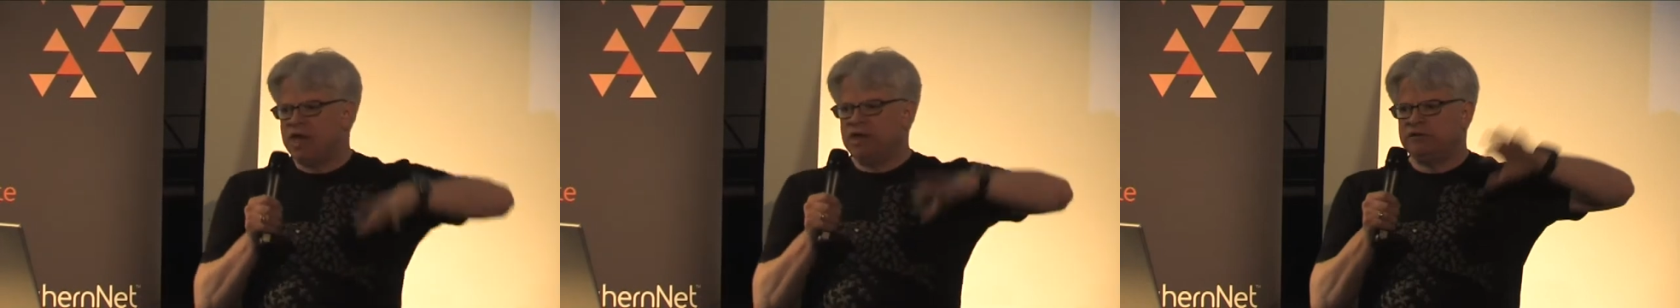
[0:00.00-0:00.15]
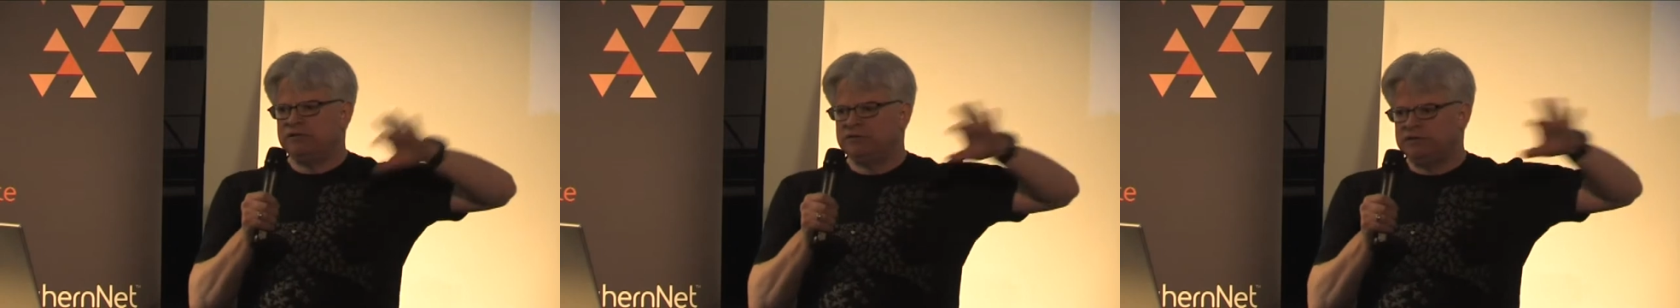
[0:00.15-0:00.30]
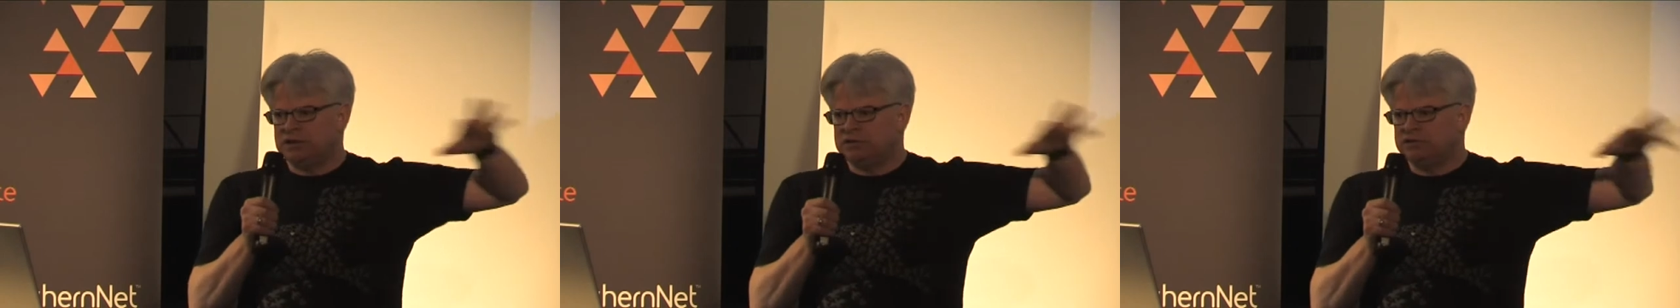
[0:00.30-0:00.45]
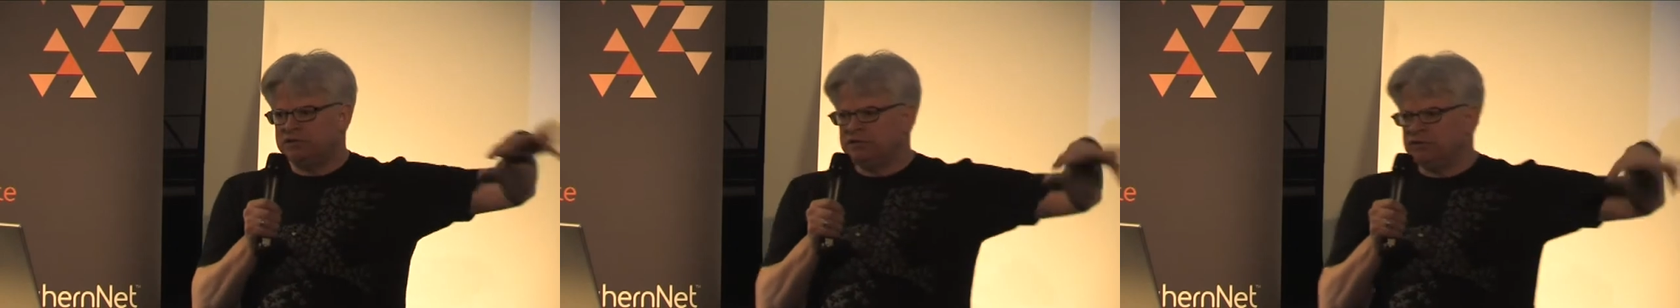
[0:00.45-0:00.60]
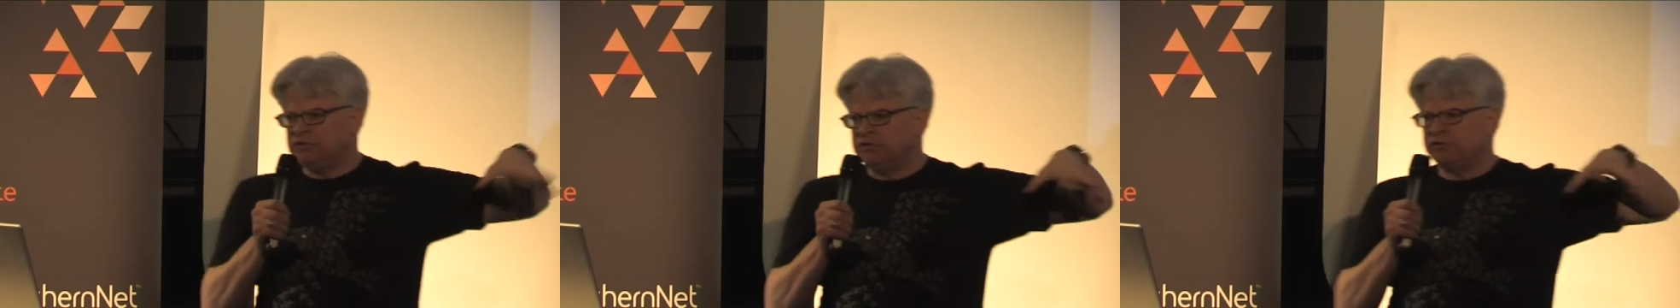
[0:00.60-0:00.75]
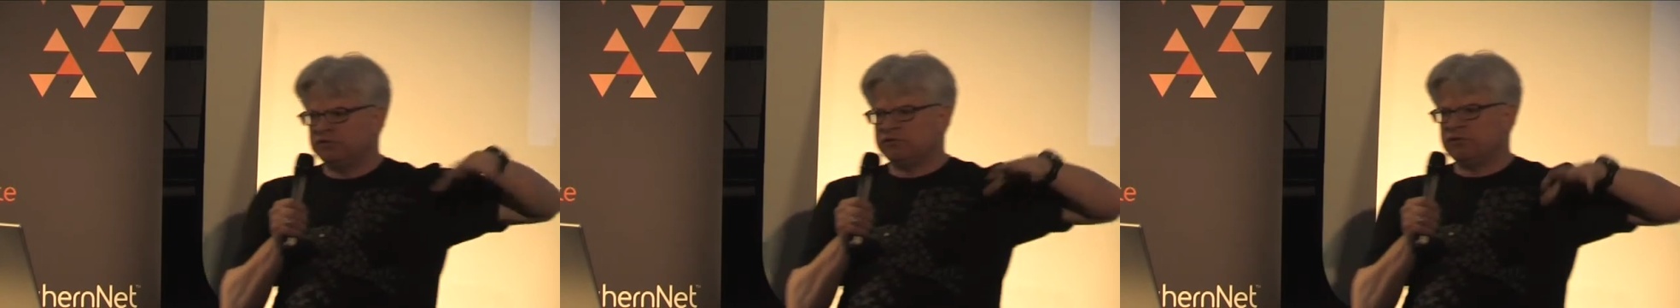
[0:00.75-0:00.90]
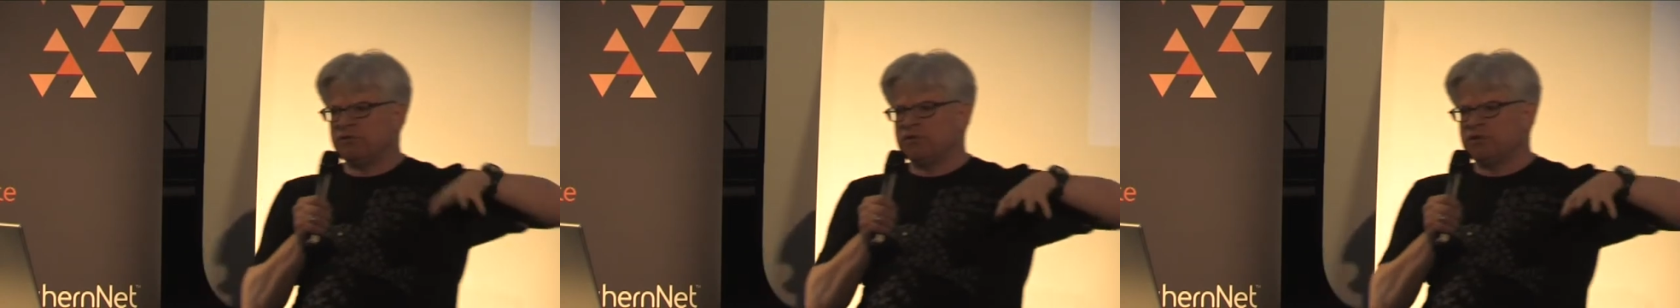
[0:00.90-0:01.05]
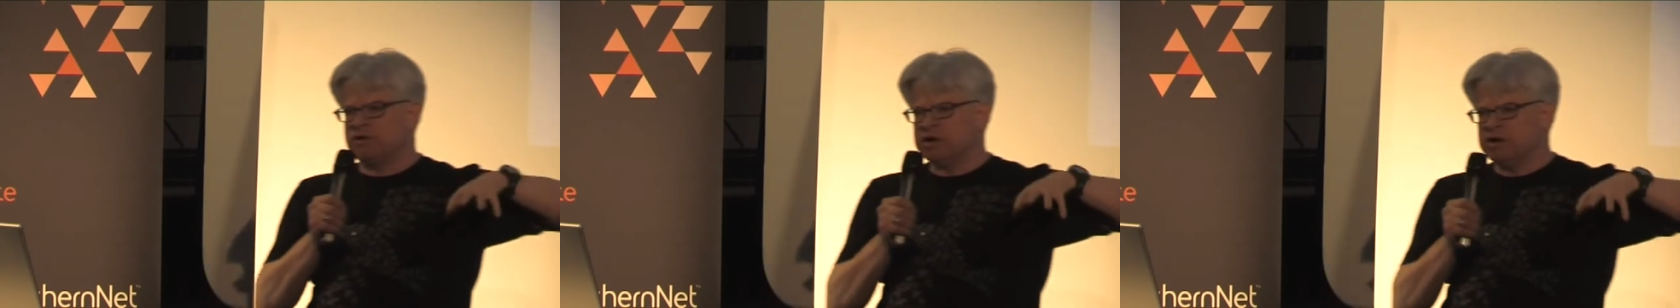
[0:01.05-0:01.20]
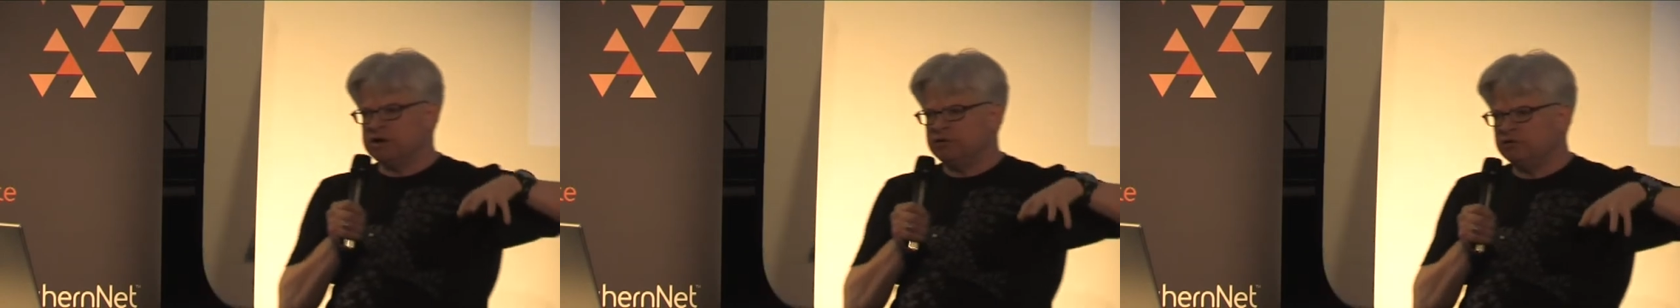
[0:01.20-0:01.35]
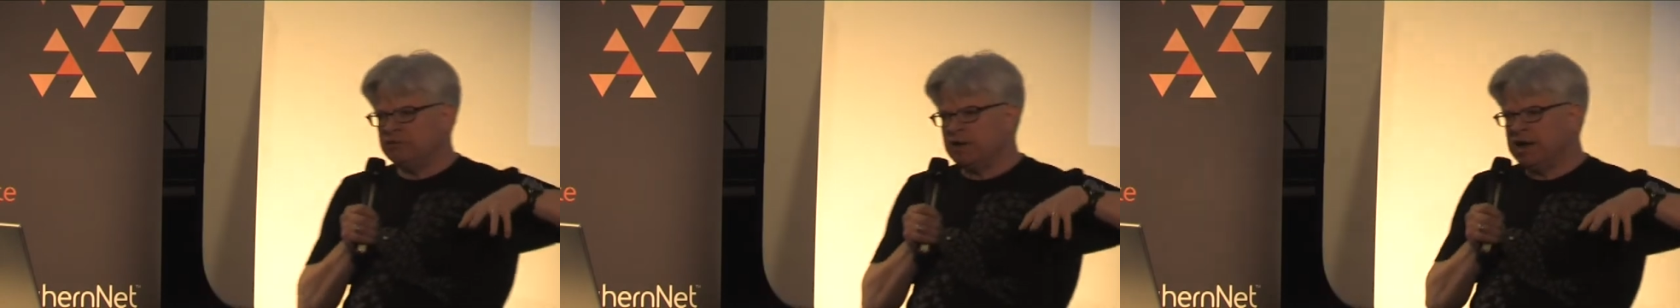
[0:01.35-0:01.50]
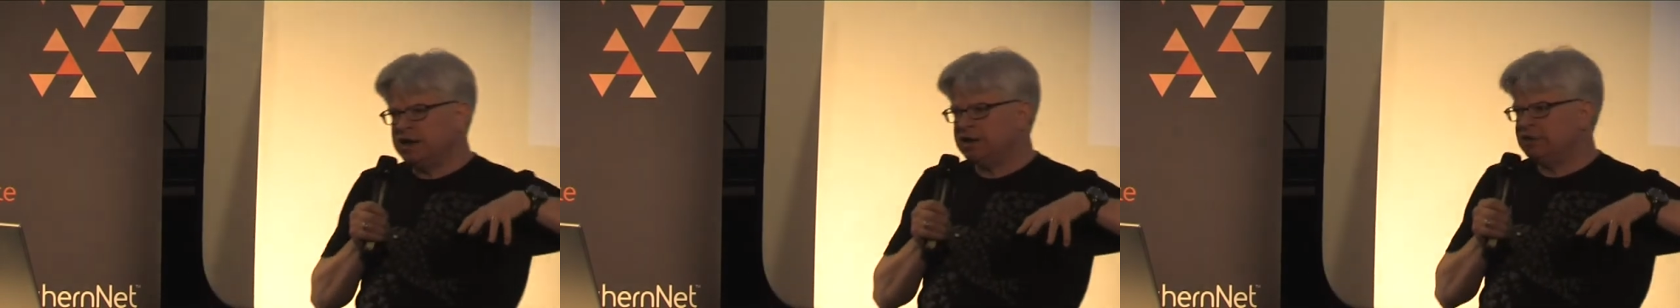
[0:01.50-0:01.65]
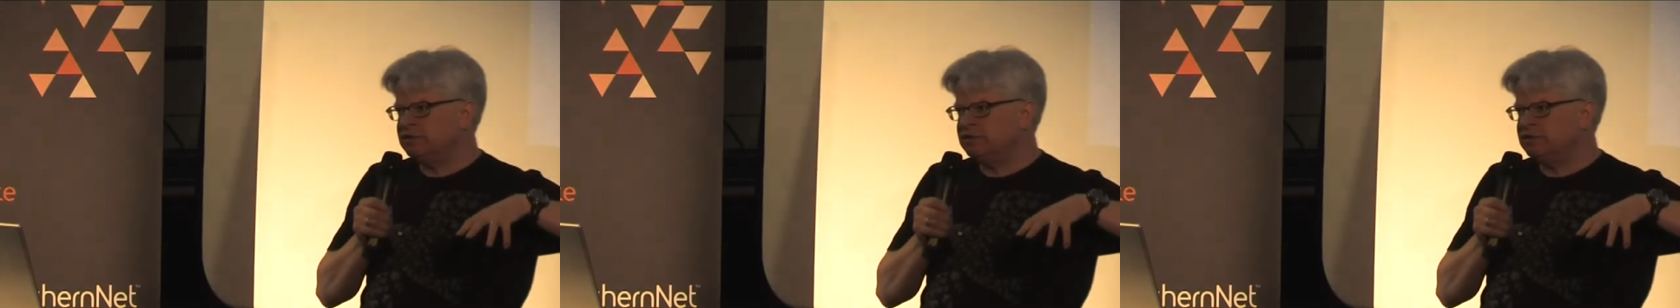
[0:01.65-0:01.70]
situ storage, right?